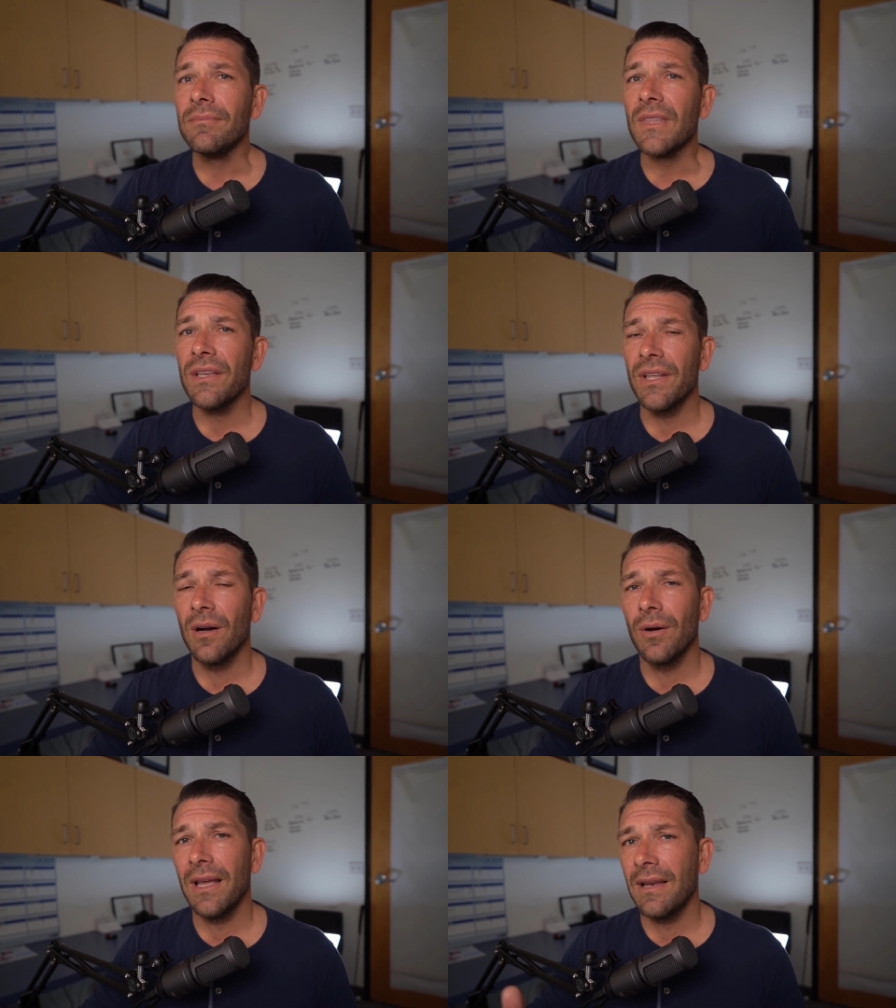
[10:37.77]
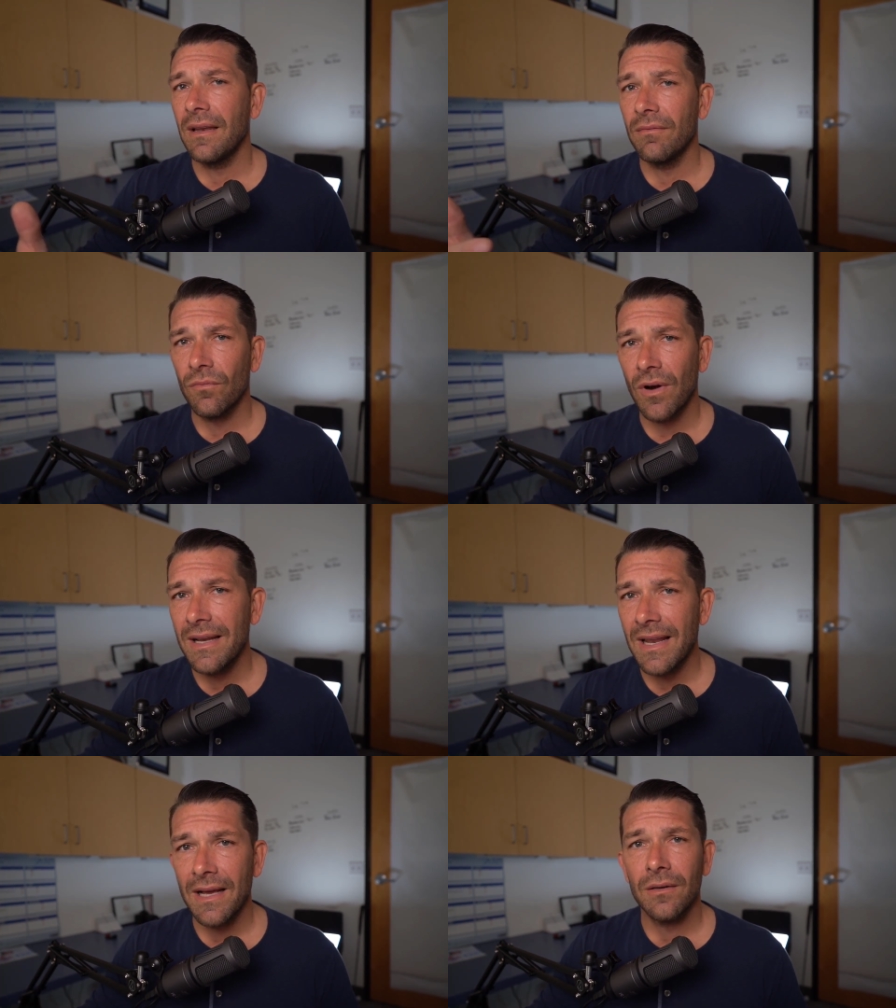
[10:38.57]
you know, and right
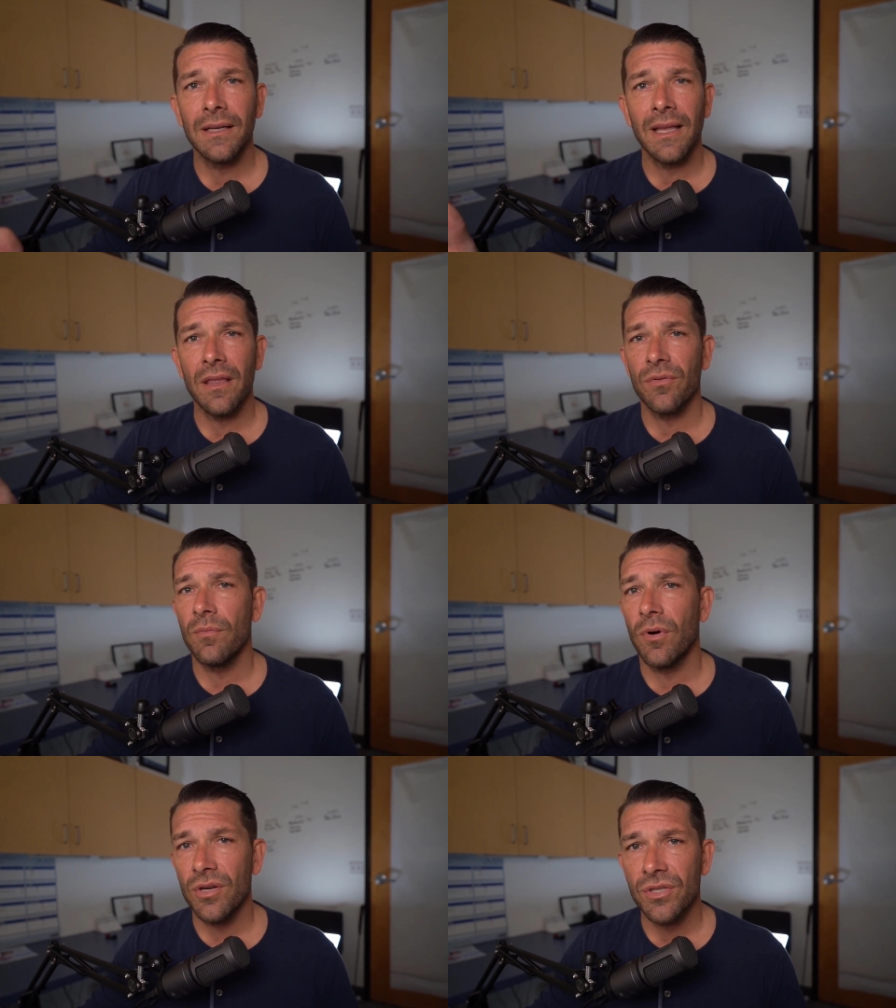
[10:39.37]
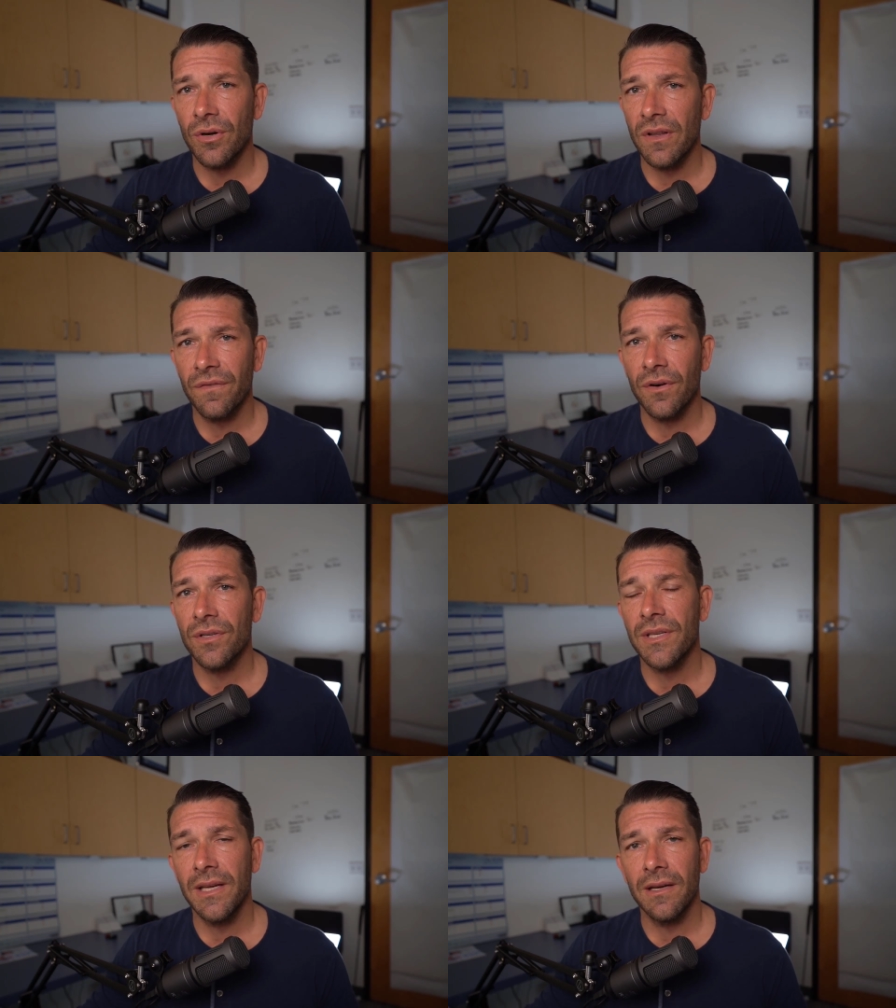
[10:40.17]
now, again, through March
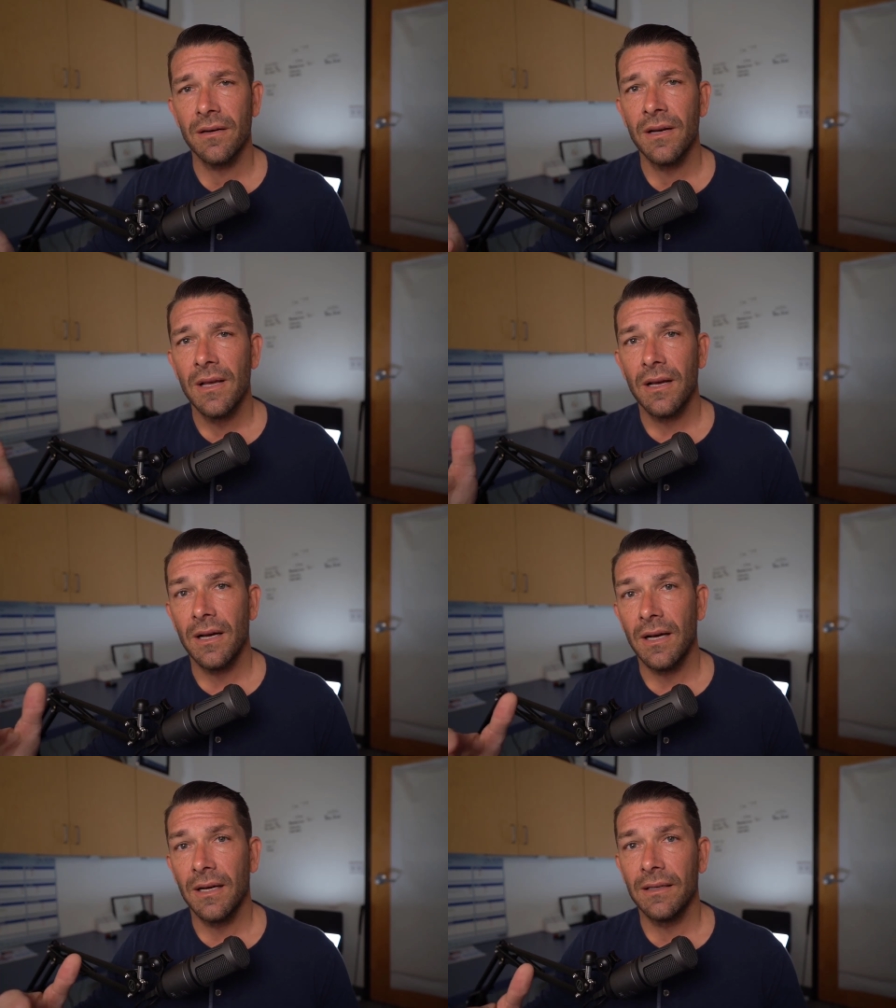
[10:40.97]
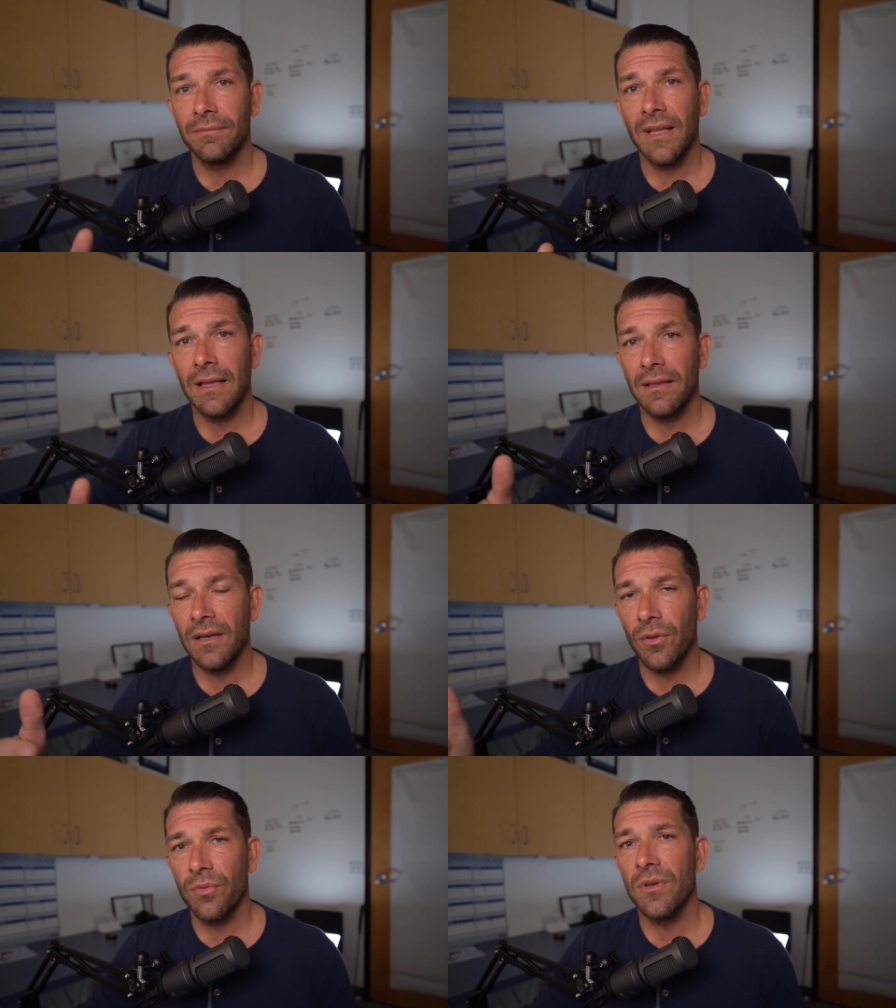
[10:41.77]
31st here,
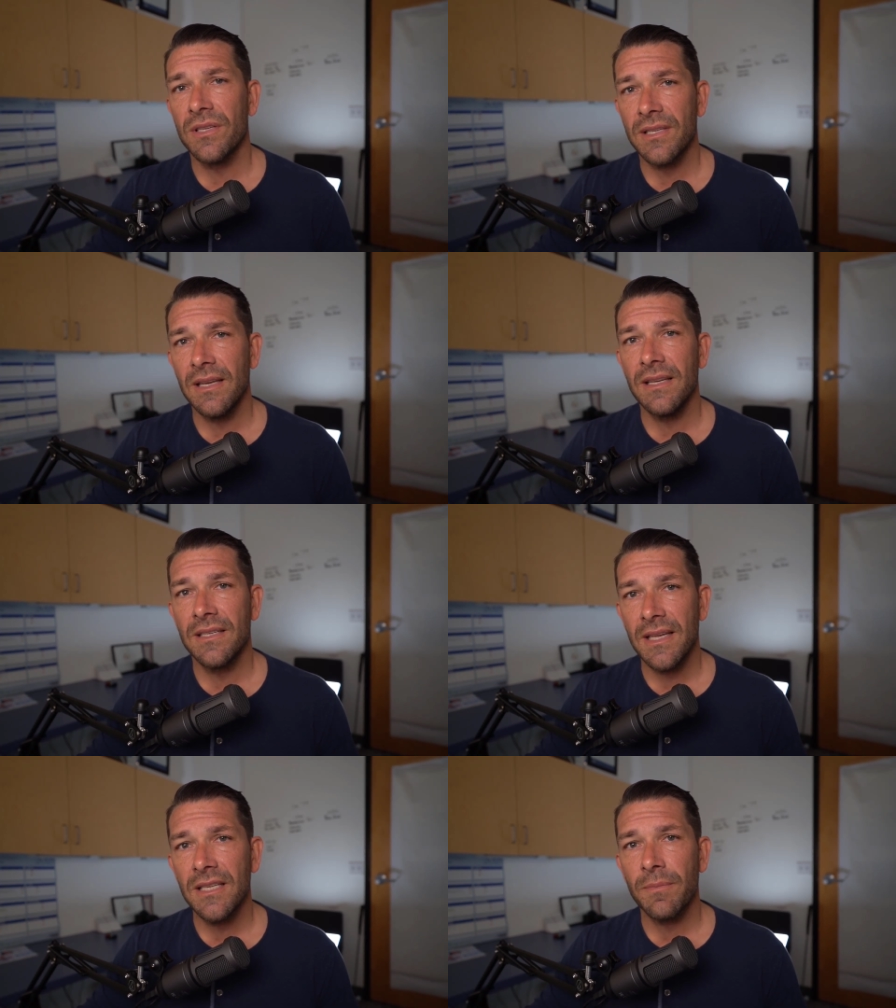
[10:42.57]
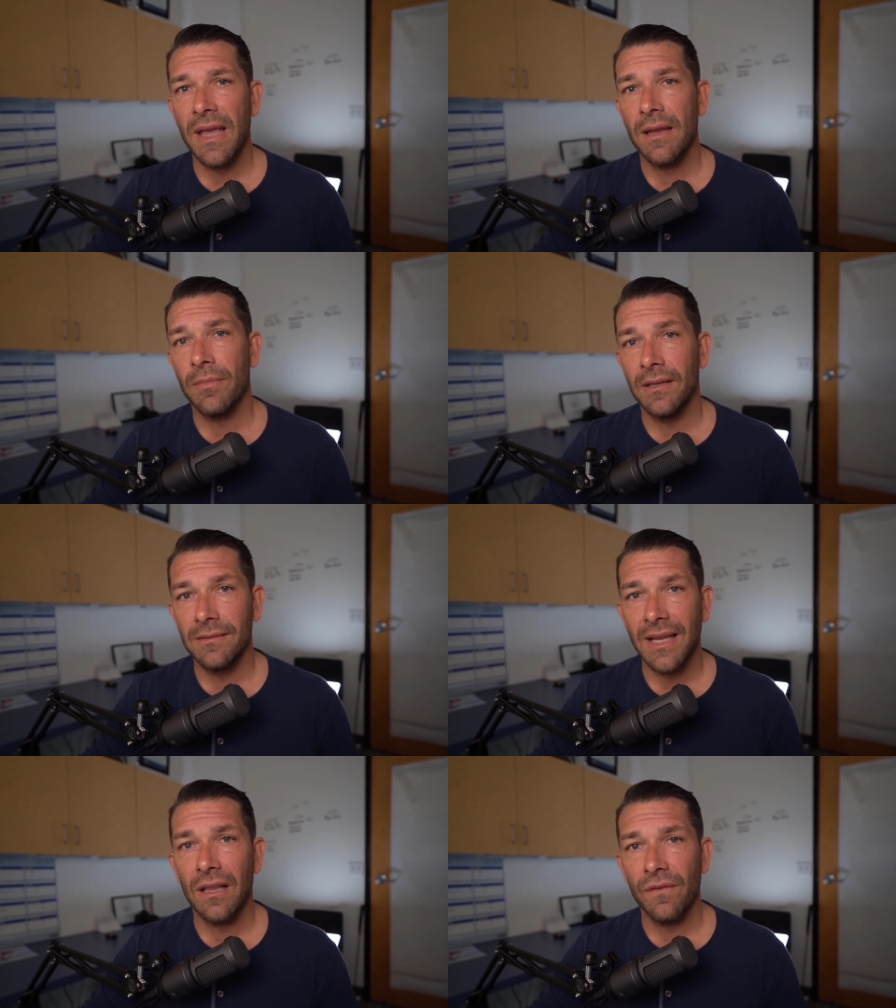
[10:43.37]
through the CDC's ban, but
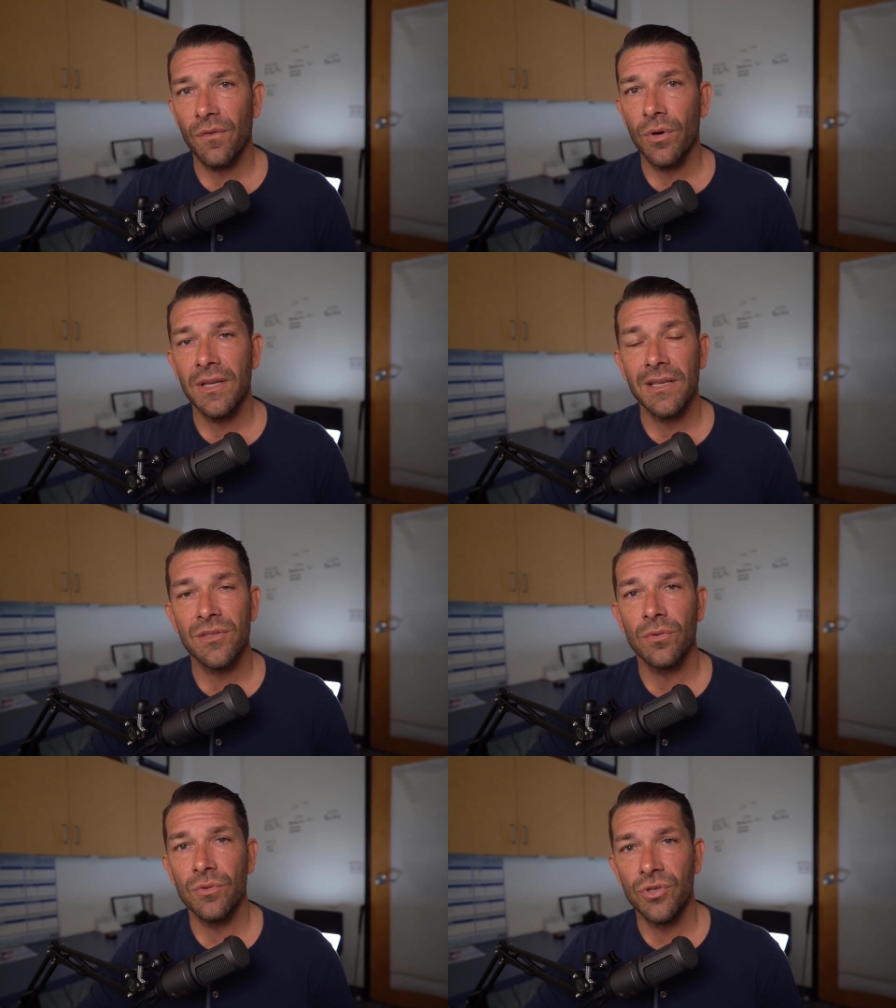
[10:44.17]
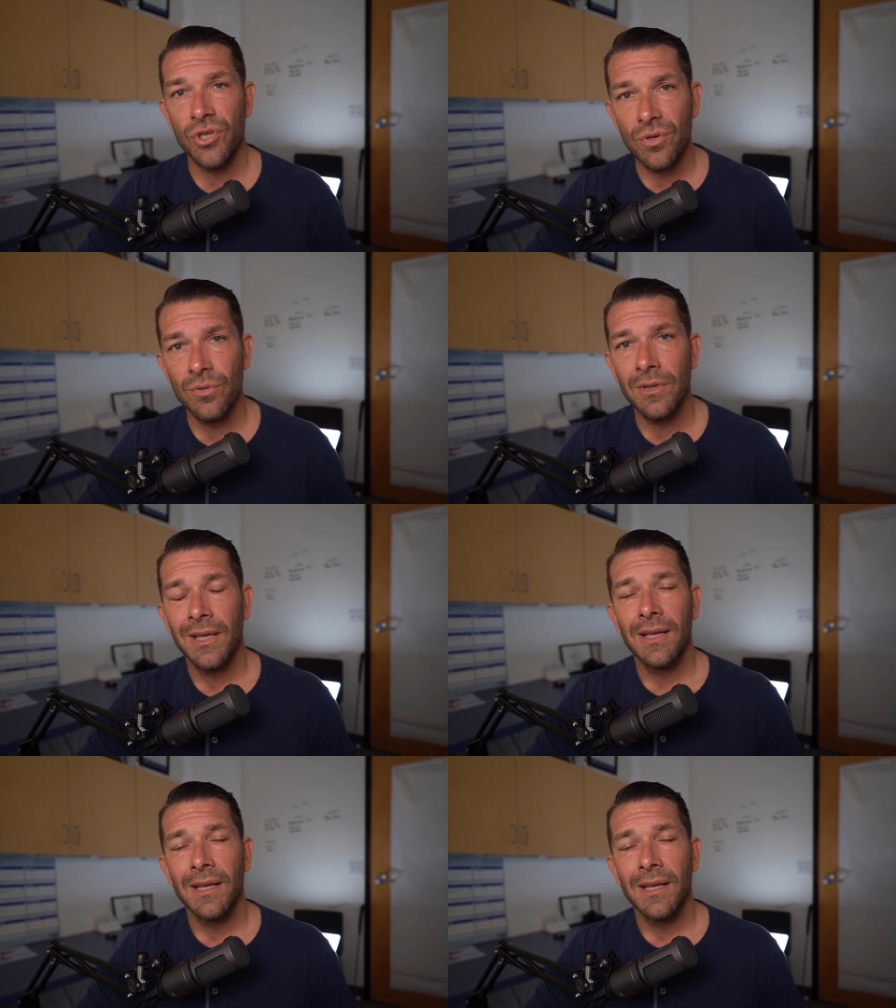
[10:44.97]
California is through June.